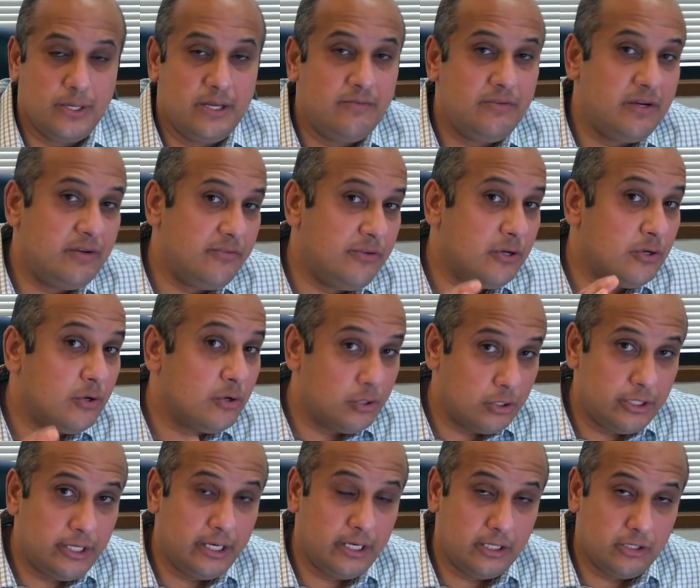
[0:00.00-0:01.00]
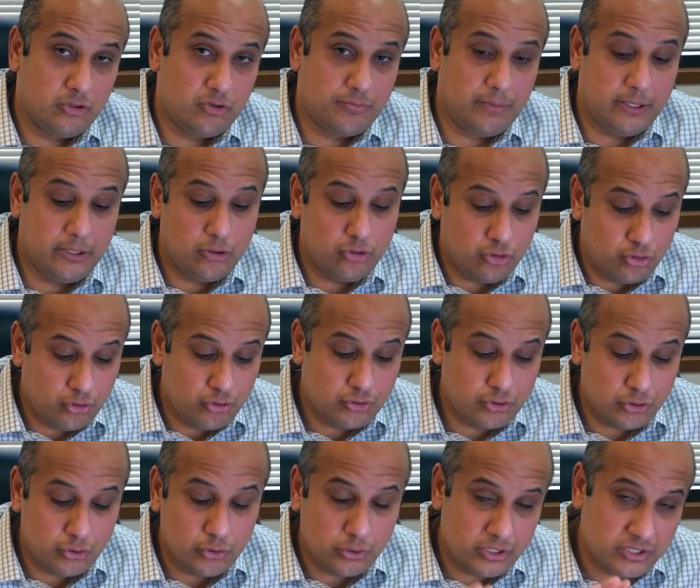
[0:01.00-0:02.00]
Even if you know good English, but you choose
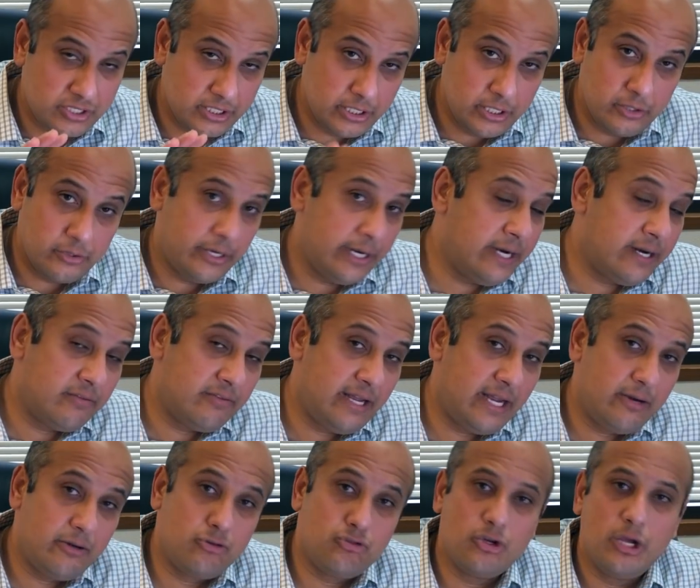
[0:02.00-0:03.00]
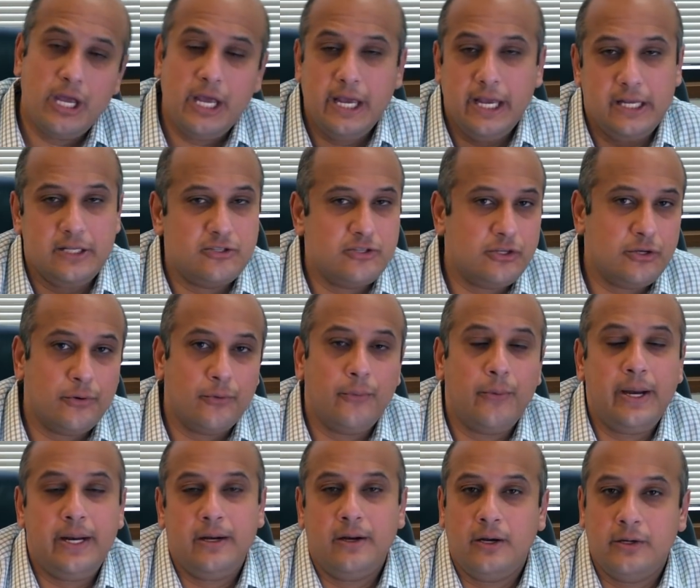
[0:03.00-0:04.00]
to do this in your native language, it's your
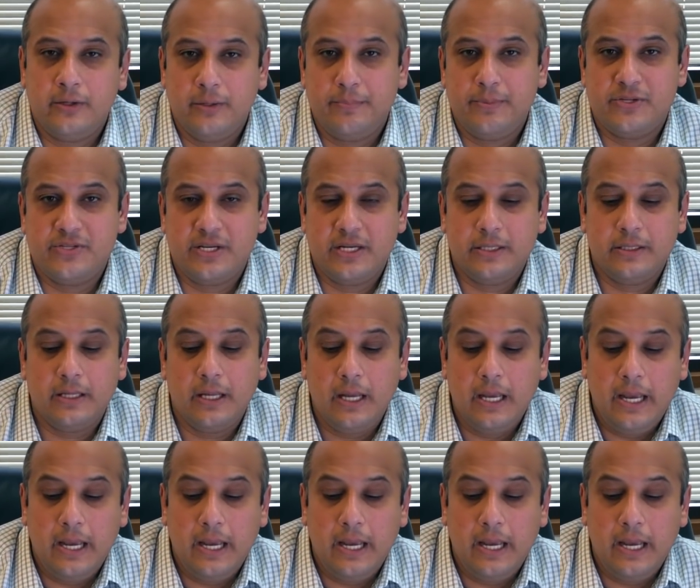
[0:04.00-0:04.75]
right 100%,